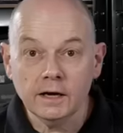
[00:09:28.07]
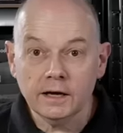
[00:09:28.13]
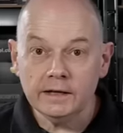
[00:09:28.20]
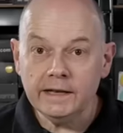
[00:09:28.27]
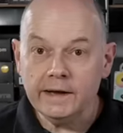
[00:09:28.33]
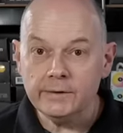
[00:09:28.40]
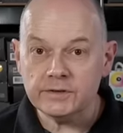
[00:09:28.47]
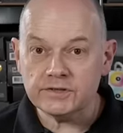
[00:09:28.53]
And
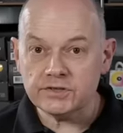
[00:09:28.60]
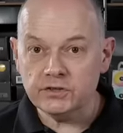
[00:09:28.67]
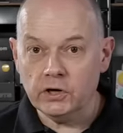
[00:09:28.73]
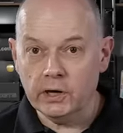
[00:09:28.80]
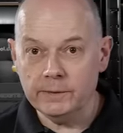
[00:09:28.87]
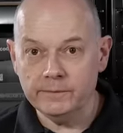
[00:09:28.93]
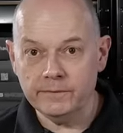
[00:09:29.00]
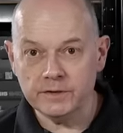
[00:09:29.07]
now it's
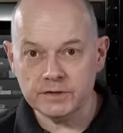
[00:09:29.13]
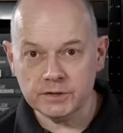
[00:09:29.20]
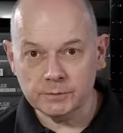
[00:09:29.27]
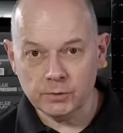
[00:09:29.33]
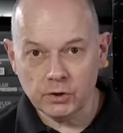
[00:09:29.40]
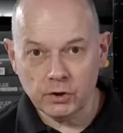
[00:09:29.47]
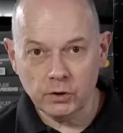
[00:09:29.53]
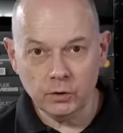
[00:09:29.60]
time for some
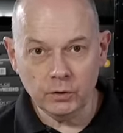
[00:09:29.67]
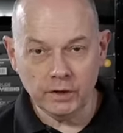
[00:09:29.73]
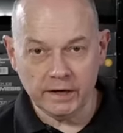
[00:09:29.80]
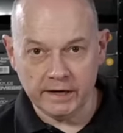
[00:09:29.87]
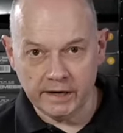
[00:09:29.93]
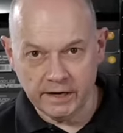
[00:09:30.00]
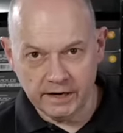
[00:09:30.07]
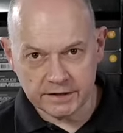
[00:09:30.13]

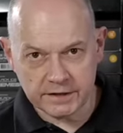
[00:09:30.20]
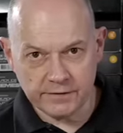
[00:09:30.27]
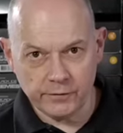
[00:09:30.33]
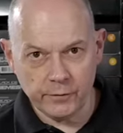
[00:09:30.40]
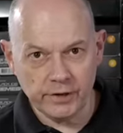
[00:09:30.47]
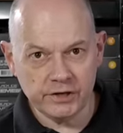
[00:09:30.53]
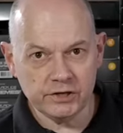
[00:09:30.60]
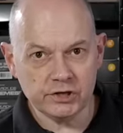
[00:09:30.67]
cooling. As I've
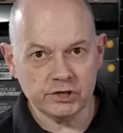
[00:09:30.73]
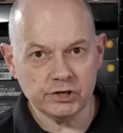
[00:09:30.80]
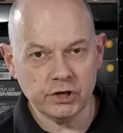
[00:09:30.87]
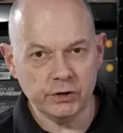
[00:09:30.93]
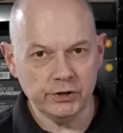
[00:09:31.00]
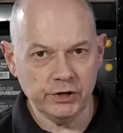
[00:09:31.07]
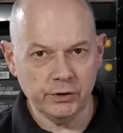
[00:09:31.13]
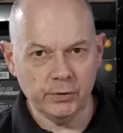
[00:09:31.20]
already
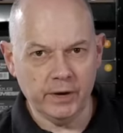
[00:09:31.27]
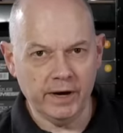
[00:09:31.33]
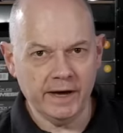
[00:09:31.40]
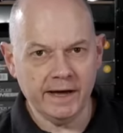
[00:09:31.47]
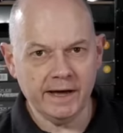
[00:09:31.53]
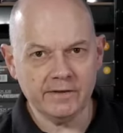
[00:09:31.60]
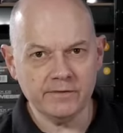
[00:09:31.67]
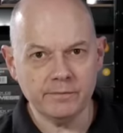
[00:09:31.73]
shown you, I
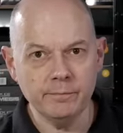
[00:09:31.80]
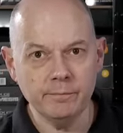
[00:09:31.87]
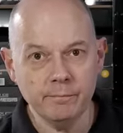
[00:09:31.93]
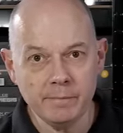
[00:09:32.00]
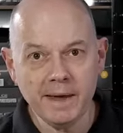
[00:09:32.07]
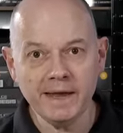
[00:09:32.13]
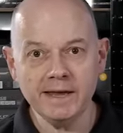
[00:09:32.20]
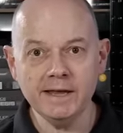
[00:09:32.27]
have
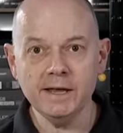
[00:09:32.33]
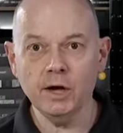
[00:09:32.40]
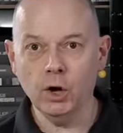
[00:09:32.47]
many